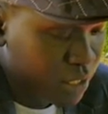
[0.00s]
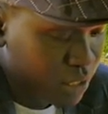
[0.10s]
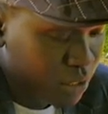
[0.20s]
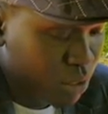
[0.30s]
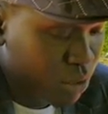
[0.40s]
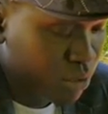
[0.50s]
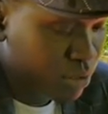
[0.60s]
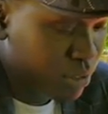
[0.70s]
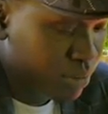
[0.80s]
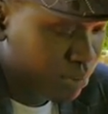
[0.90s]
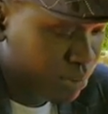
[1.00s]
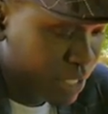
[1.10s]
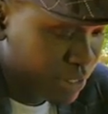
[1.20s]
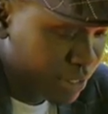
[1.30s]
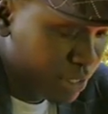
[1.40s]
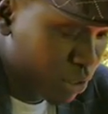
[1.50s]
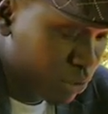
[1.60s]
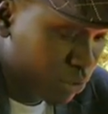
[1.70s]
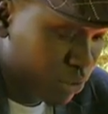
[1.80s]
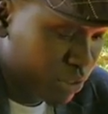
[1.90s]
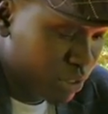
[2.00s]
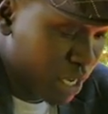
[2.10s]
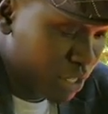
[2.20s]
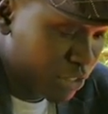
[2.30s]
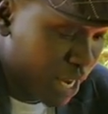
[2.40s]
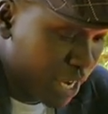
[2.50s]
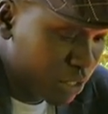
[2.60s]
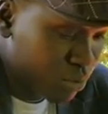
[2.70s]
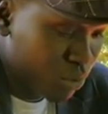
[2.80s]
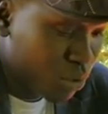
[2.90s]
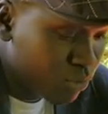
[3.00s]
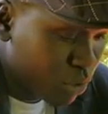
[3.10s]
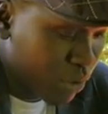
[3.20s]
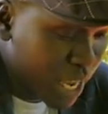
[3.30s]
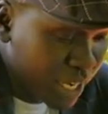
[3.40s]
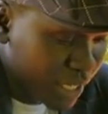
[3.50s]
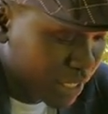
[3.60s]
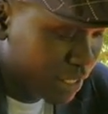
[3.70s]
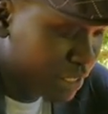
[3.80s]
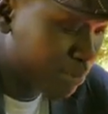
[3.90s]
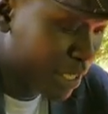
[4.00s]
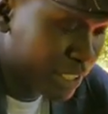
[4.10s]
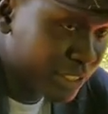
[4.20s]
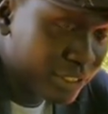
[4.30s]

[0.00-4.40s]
Yeah, it is important to connect the material in the context of a BA.